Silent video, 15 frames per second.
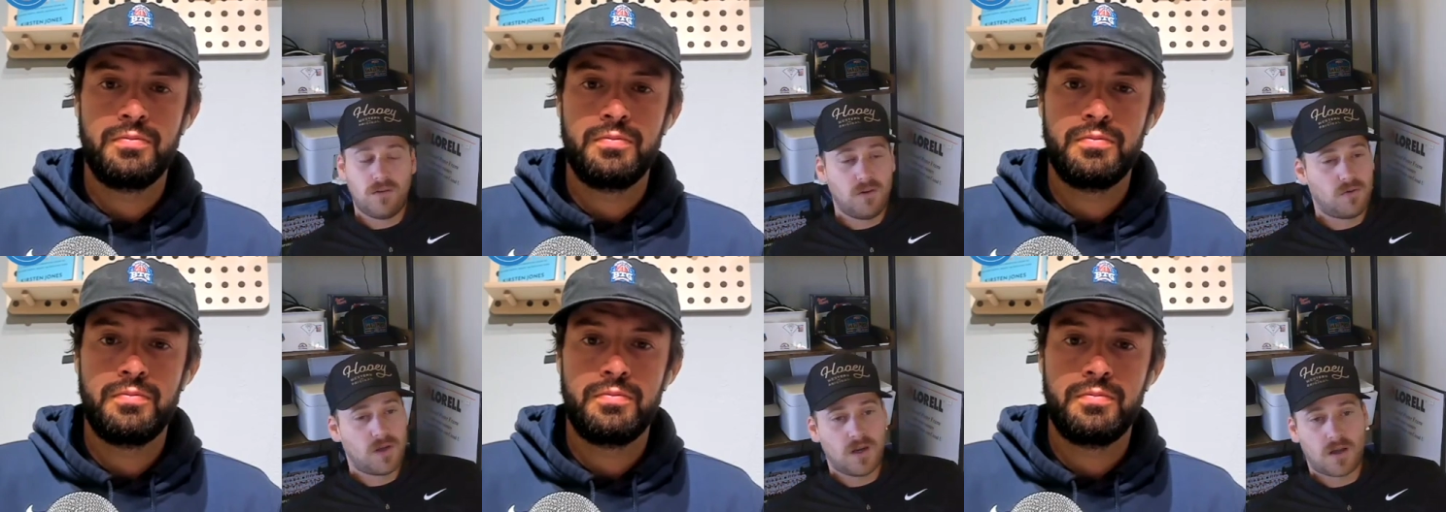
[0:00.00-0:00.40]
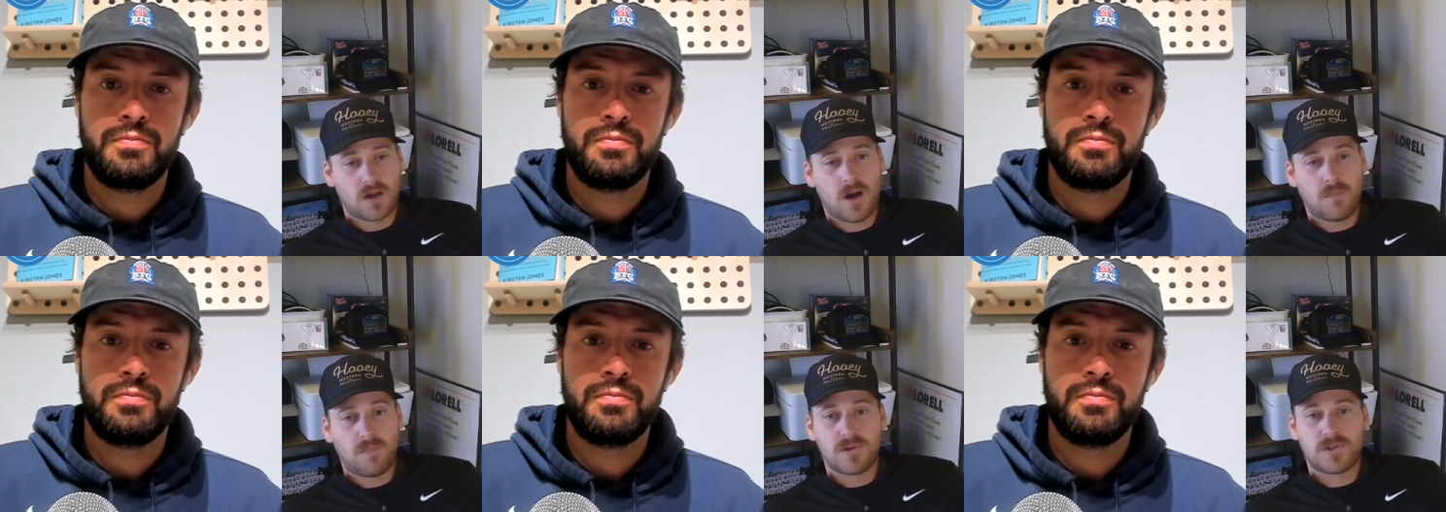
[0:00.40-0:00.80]
Speaker 1: you can
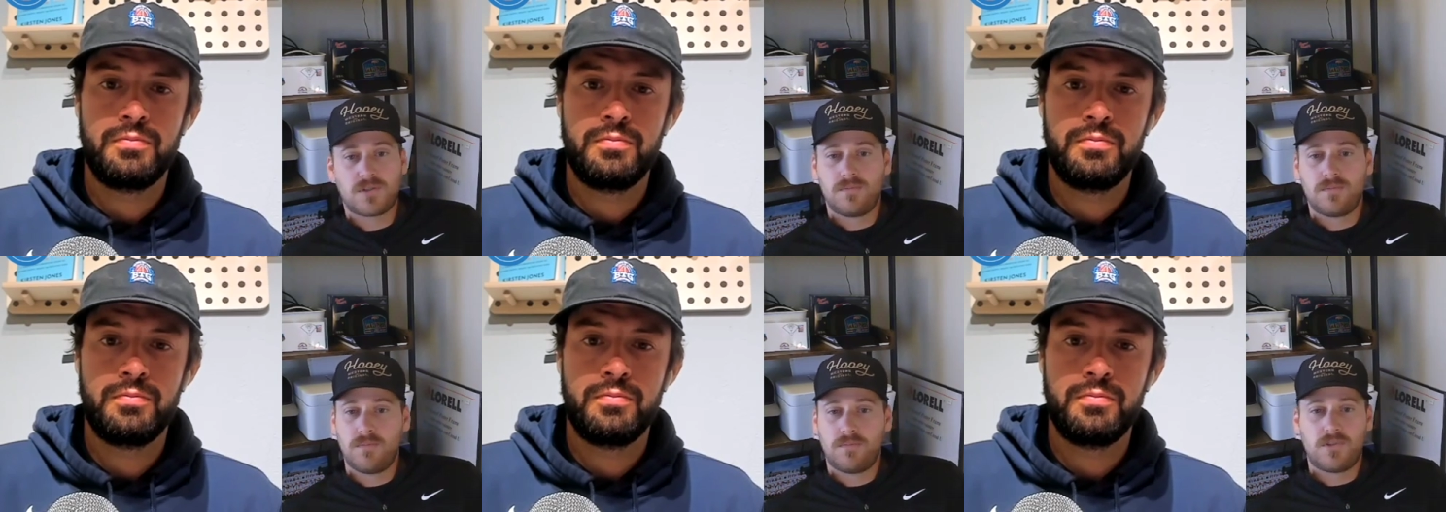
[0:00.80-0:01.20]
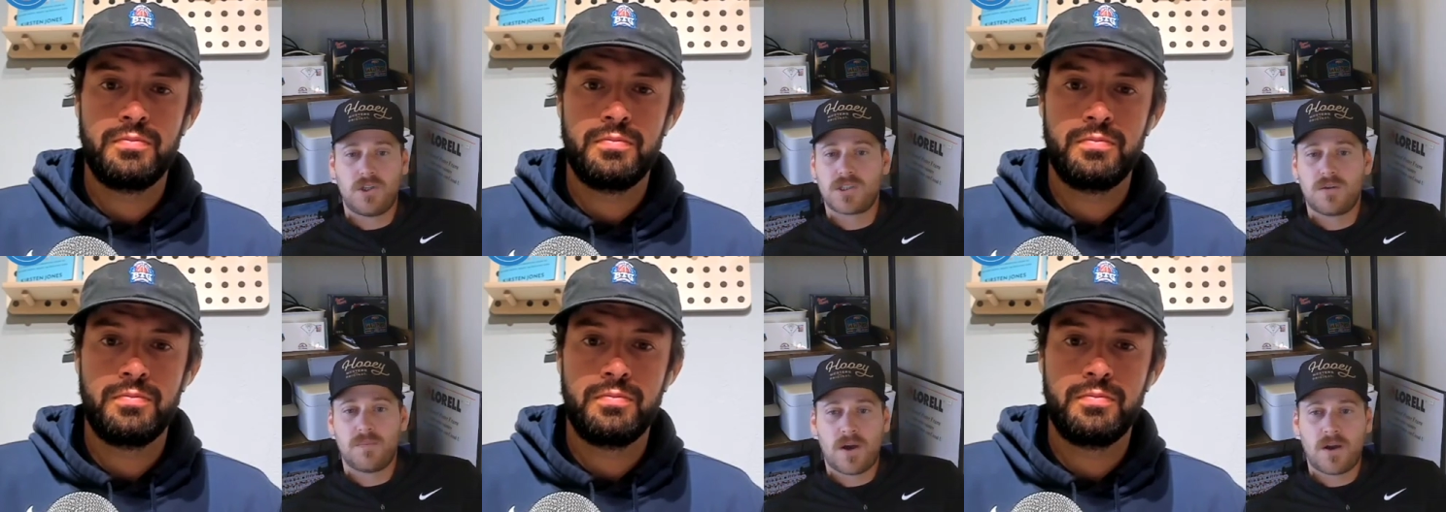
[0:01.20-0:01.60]
accomplish
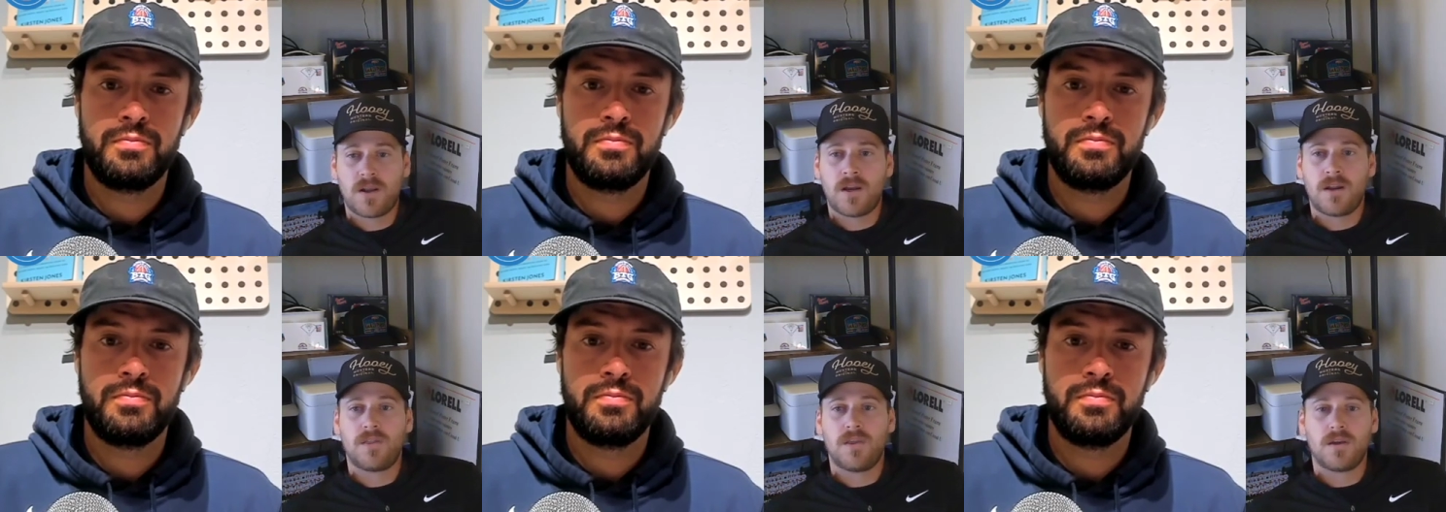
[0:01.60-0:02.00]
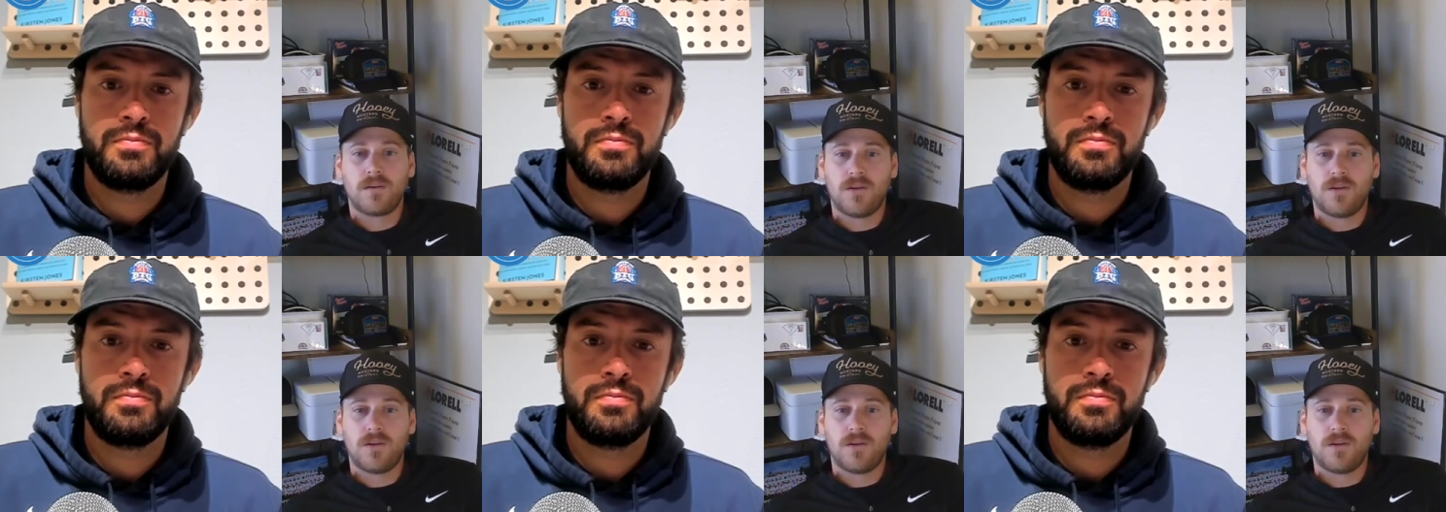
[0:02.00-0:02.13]
just about anything.